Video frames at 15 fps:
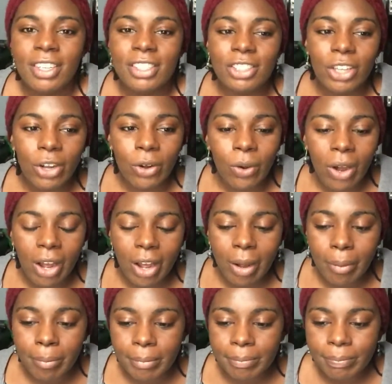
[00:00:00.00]
So
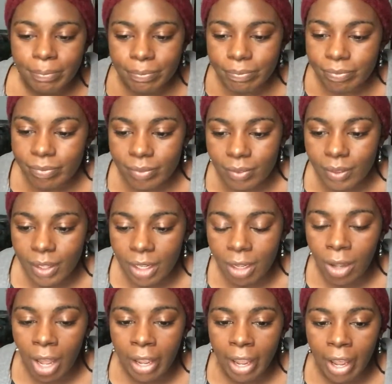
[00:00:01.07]
I
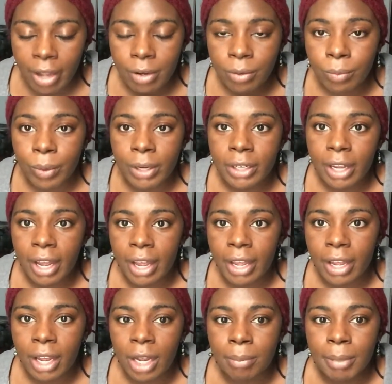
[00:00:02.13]
had one
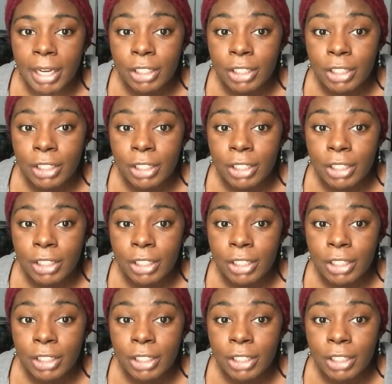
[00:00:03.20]
guy